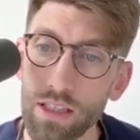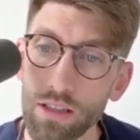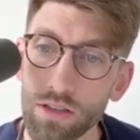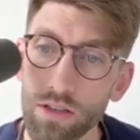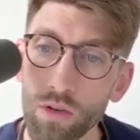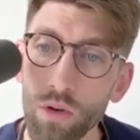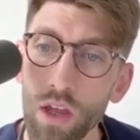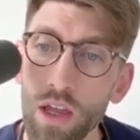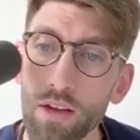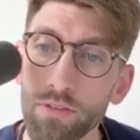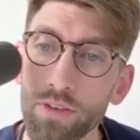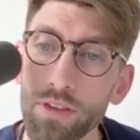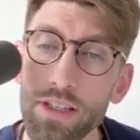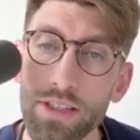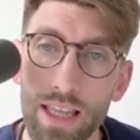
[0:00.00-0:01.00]
So for the
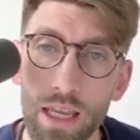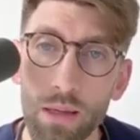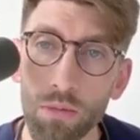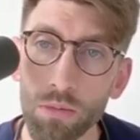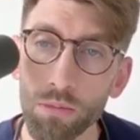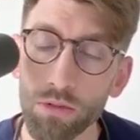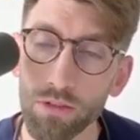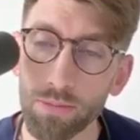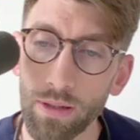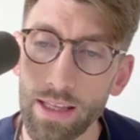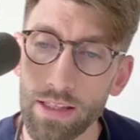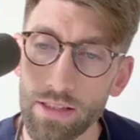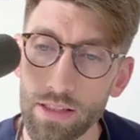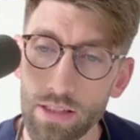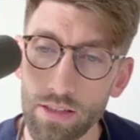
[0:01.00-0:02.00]
same number of
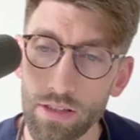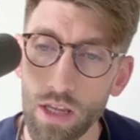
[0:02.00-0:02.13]
places,